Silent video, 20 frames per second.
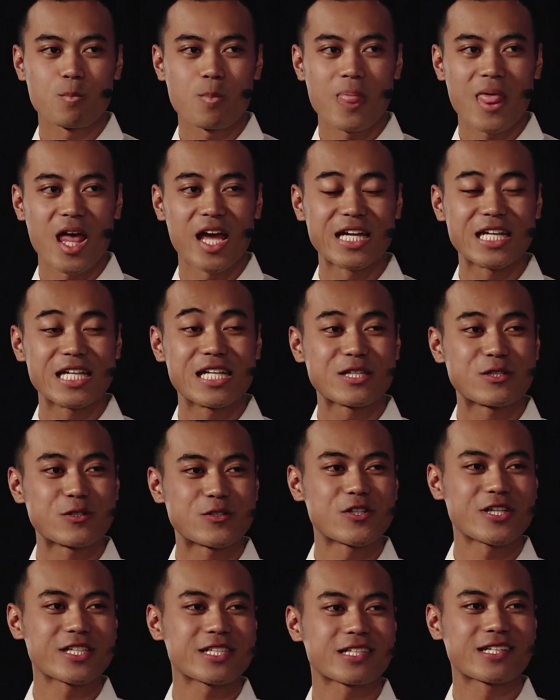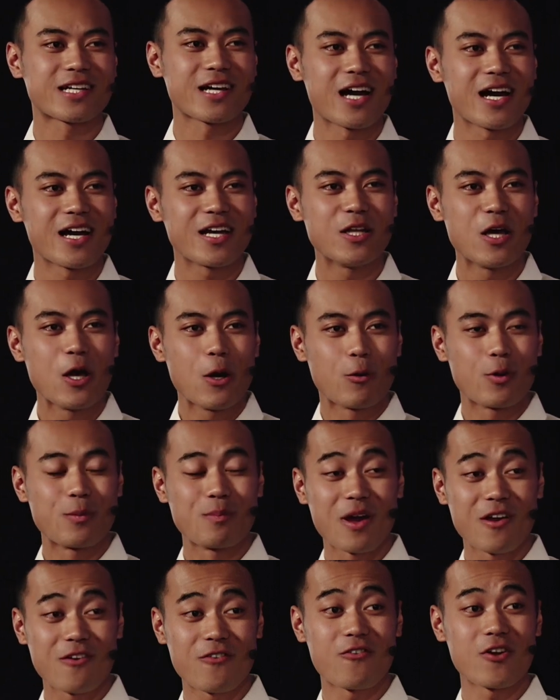I needed to trust God with my
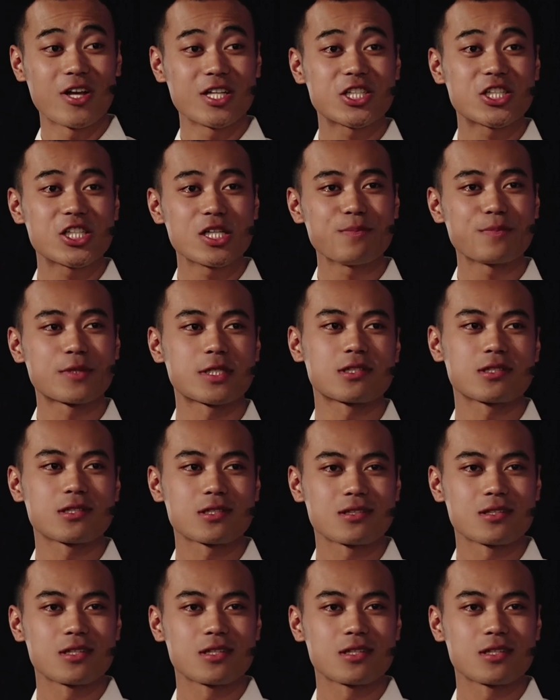friendships